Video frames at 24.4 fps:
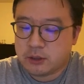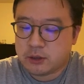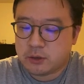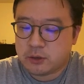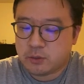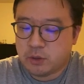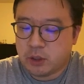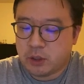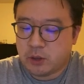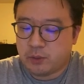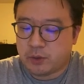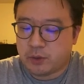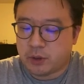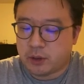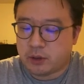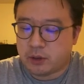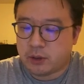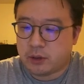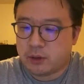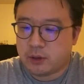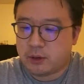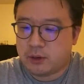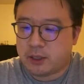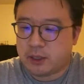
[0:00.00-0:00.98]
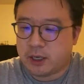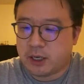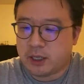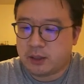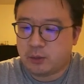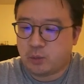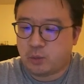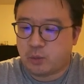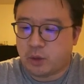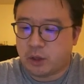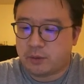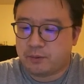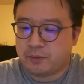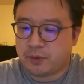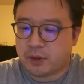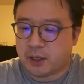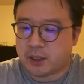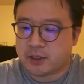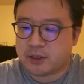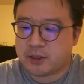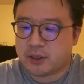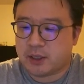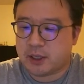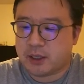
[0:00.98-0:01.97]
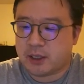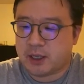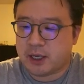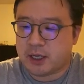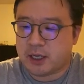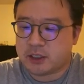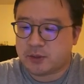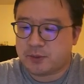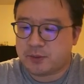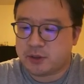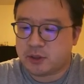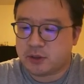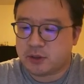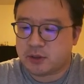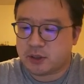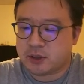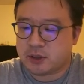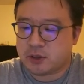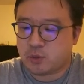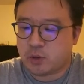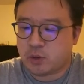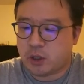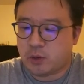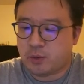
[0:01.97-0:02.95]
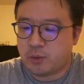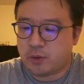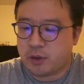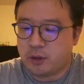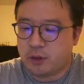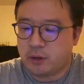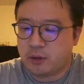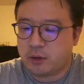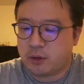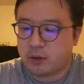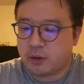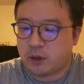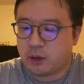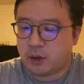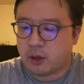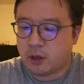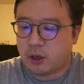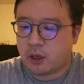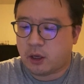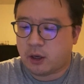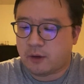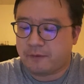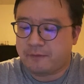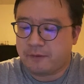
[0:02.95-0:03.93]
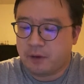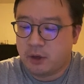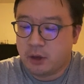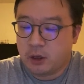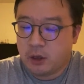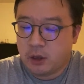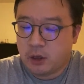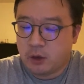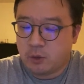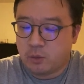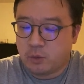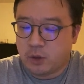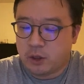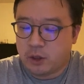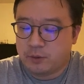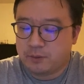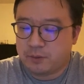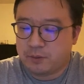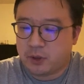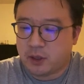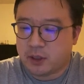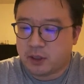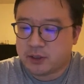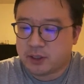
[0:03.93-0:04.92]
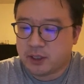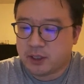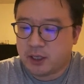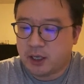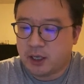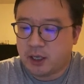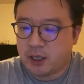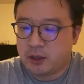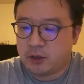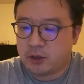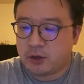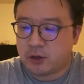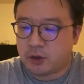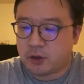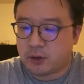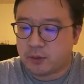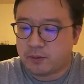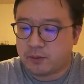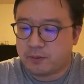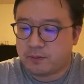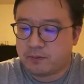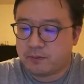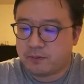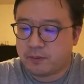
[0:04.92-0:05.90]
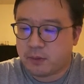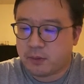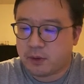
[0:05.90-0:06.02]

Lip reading: square root, not 1 plus. It has to be just a square root of 1 plus k cubed.